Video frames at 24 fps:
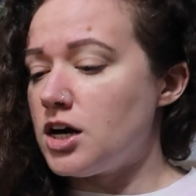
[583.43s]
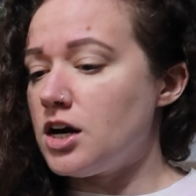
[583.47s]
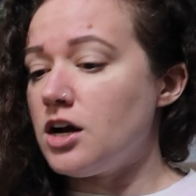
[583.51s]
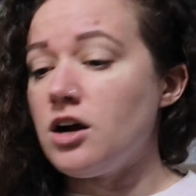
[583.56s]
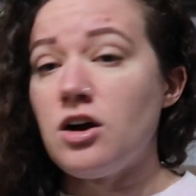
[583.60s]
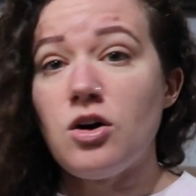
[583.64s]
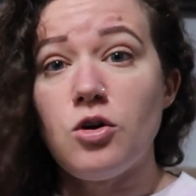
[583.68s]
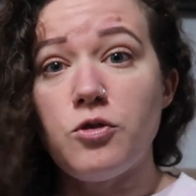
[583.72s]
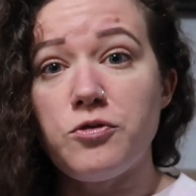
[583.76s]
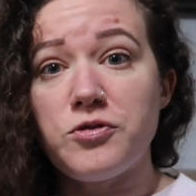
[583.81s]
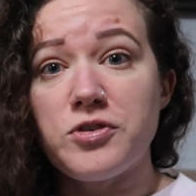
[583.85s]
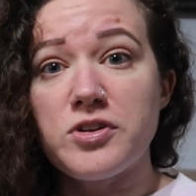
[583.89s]

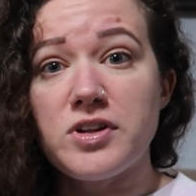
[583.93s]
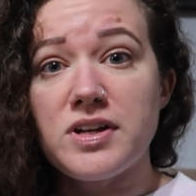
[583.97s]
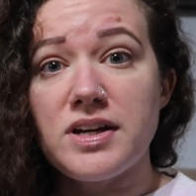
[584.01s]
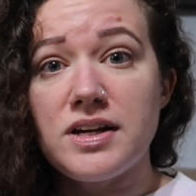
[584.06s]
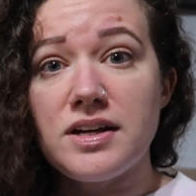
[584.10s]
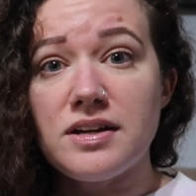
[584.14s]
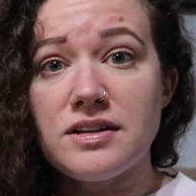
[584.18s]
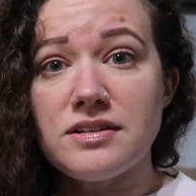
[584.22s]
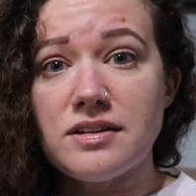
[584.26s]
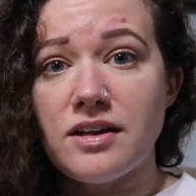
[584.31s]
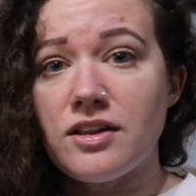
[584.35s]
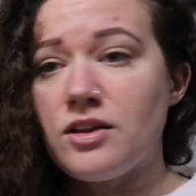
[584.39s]
hopefully,
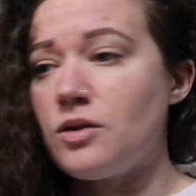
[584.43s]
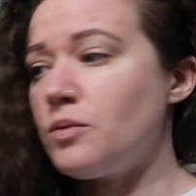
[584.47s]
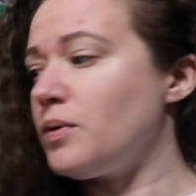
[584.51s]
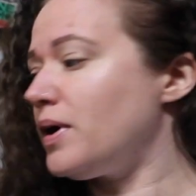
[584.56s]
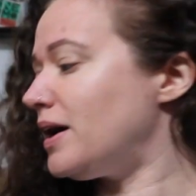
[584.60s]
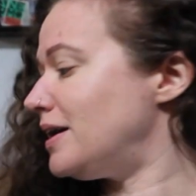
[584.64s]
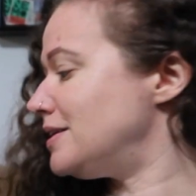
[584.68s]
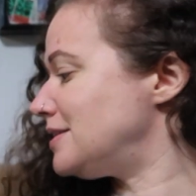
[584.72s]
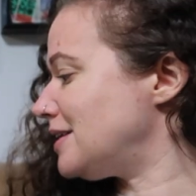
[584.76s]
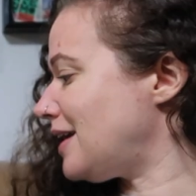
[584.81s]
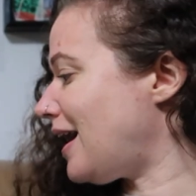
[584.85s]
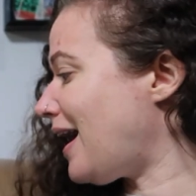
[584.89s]
because
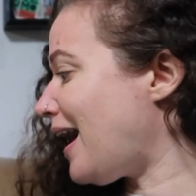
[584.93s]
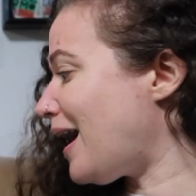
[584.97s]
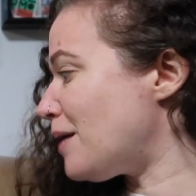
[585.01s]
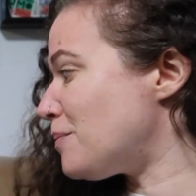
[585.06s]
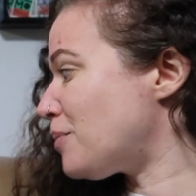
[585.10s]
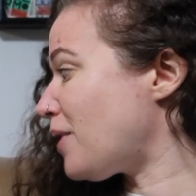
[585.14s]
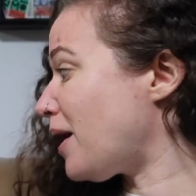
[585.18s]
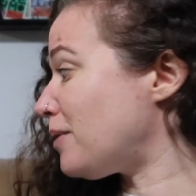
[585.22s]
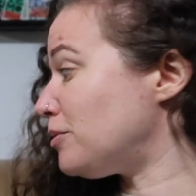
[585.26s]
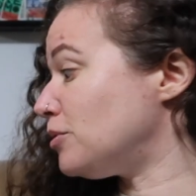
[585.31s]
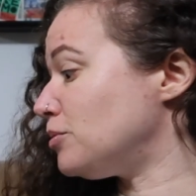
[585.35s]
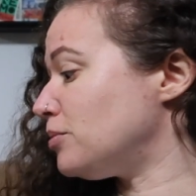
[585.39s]
otherwise I
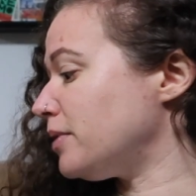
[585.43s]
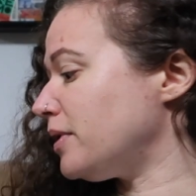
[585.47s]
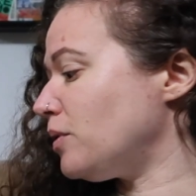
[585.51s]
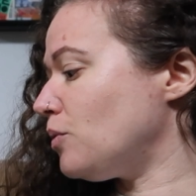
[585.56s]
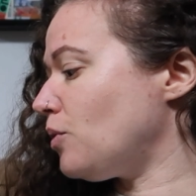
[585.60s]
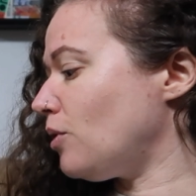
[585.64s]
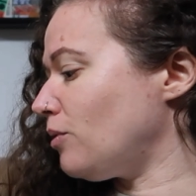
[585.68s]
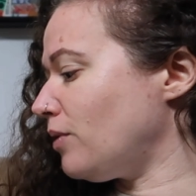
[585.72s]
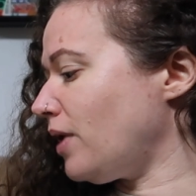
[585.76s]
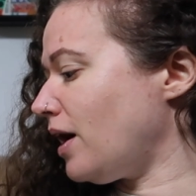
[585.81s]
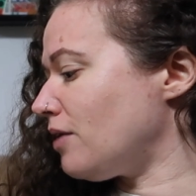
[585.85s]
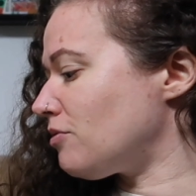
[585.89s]
probably
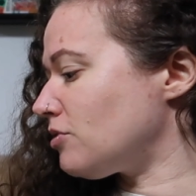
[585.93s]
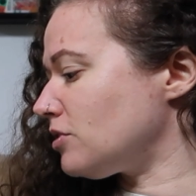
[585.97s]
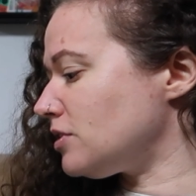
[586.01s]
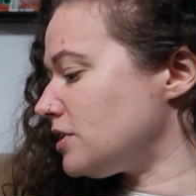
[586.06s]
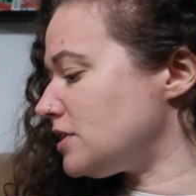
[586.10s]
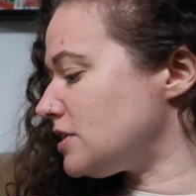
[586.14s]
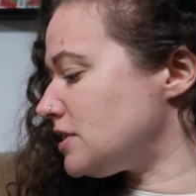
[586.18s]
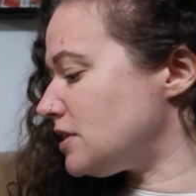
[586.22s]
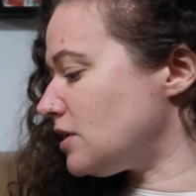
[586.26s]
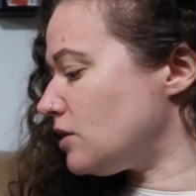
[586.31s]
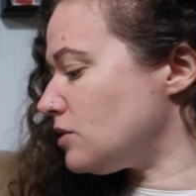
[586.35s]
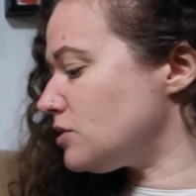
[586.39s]
won't ever
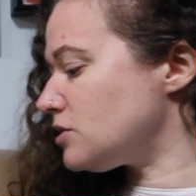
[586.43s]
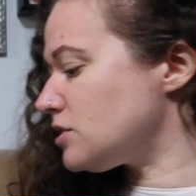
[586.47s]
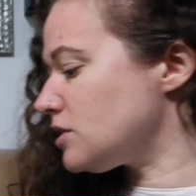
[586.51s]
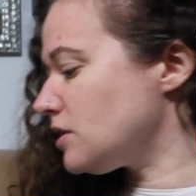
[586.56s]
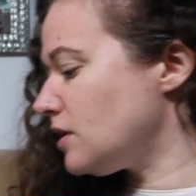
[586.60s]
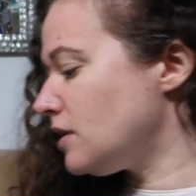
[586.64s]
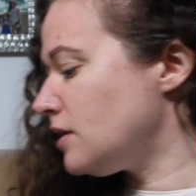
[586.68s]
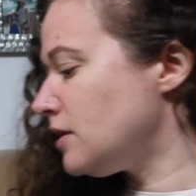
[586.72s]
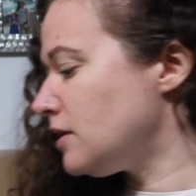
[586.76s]
list those.